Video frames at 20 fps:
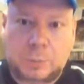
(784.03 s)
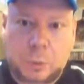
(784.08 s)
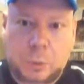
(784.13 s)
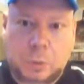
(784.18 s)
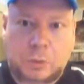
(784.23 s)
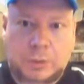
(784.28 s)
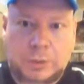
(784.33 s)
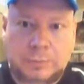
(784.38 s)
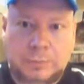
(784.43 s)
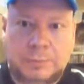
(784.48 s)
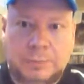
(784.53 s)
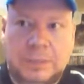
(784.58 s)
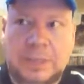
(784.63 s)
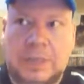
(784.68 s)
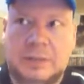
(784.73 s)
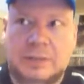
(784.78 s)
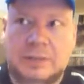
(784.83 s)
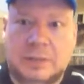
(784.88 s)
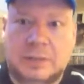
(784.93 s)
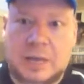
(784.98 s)
porn
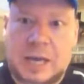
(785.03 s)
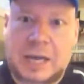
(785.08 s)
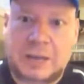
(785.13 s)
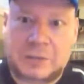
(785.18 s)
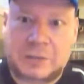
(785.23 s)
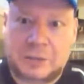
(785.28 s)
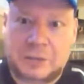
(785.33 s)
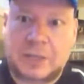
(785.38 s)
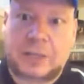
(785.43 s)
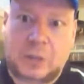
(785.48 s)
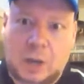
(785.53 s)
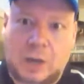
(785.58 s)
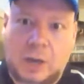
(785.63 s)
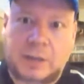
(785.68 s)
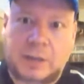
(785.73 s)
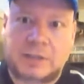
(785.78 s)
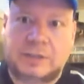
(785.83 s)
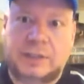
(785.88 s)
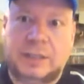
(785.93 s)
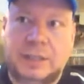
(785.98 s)
because I think,
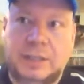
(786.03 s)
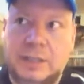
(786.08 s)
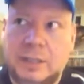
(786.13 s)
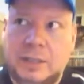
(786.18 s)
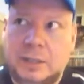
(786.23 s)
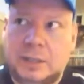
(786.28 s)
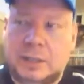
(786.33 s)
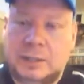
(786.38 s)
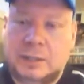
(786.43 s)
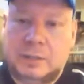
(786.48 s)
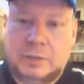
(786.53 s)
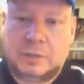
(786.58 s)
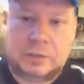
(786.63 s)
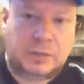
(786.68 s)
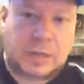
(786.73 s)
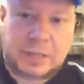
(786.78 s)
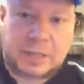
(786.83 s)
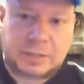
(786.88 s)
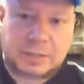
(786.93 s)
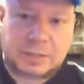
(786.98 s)
honestly, the
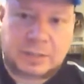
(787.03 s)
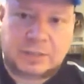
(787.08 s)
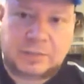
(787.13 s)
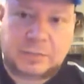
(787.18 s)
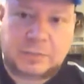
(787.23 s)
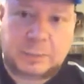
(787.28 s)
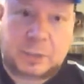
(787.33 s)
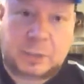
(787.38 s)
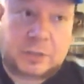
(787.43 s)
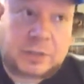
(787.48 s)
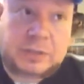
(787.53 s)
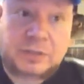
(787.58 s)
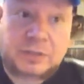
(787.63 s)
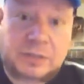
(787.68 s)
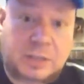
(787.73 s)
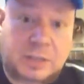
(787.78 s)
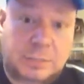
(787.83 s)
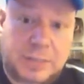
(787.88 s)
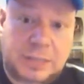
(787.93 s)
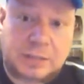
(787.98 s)
United States of America is
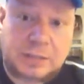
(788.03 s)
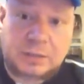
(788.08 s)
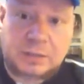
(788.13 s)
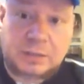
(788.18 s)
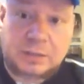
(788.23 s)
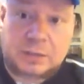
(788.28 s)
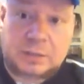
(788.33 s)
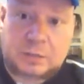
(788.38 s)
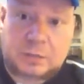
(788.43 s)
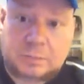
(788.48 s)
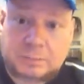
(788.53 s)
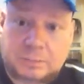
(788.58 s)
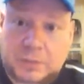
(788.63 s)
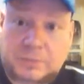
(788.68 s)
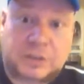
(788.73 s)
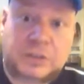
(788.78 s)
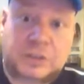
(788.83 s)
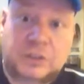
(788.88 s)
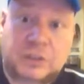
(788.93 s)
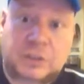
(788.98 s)
going to make it illegal
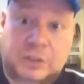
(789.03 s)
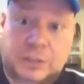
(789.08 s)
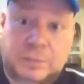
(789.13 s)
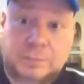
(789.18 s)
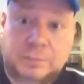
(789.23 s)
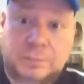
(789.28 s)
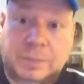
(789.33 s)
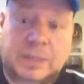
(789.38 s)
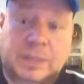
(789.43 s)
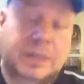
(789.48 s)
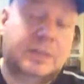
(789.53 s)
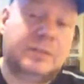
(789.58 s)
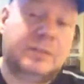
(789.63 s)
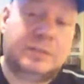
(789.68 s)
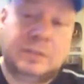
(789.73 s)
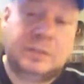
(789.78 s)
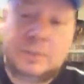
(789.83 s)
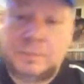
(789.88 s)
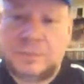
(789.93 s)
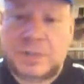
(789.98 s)
eventually,
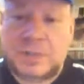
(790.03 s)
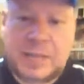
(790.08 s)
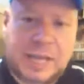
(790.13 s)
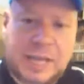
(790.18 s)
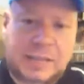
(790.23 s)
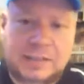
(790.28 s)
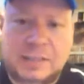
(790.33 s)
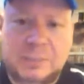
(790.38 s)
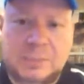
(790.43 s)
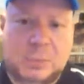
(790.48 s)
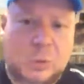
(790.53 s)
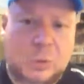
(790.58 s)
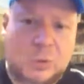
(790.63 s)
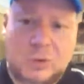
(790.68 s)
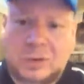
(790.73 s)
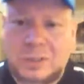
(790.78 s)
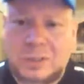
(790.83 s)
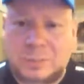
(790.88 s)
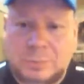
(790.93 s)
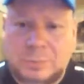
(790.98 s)
because
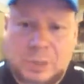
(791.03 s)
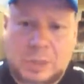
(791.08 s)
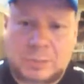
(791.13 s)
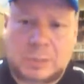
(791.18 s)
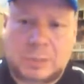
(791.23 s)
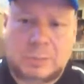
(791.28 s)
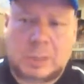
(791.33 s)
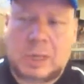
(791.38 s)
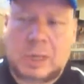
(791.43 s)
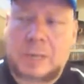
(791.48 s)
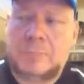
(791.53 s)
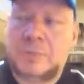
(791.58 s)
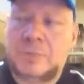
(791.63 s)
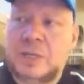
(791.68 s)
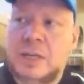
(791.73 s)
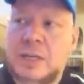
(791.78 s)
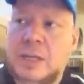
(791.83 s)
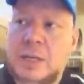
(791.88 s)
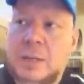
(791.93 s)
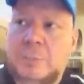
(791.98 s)
anti-porn and blah, blah, blah.
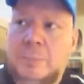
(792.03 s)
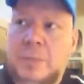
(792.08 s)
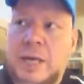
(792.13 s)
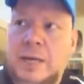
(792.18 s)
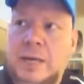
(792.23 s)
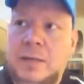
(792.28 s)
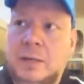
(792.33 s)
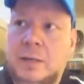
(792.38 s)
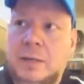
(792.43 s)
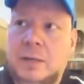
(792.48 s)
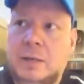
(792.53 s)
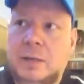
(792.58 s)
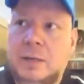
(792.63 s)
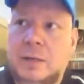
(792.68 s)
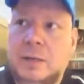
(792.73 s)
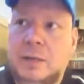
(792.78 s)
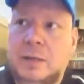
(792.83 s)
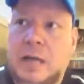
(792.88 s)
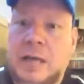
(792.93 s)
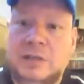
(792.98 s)
But
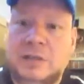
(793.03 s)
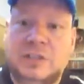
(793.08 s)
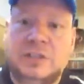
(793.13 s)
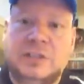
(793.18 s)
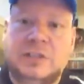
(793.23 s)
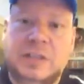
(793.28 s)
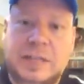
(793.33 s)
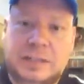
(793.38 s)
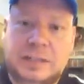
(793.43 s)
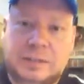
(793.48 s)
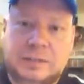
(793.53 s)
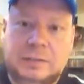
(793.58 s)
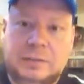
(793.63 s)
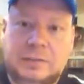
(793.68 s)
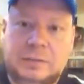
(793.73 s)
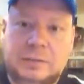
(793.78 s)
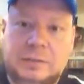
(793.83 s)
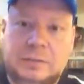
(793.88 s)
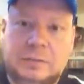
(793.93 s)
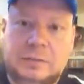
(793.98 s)

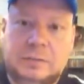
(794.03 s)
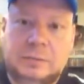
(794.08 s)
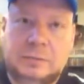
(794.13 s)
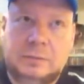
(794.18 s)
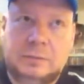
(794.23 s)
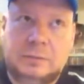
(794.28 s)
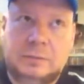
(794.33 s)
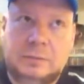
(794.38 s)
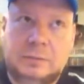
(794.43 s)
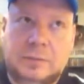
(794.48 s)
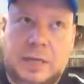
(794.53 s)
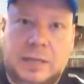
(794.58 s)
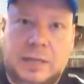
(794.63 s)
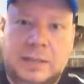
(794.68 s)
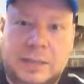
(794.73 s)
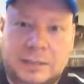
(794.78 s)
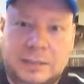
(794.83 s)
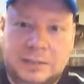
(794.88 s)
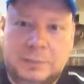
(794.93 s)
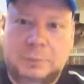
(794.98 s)
I
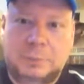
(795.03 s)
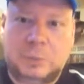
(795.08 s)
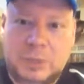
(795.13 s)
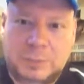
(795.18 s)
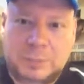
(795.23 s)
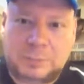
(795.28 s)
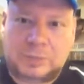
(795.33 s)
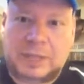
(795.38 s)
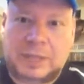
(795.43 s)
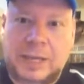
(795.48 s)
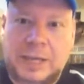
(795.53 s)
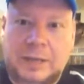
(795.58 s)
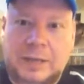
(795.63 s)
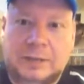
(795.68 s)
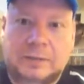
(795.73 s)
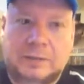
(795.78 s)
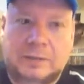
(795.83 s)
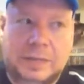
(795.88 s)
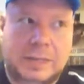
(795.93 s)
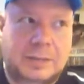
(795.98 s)
like to
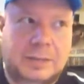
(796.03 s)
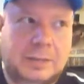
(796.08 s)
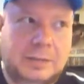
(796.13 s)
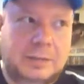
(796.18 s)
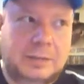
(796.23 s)
pre-plan. Like,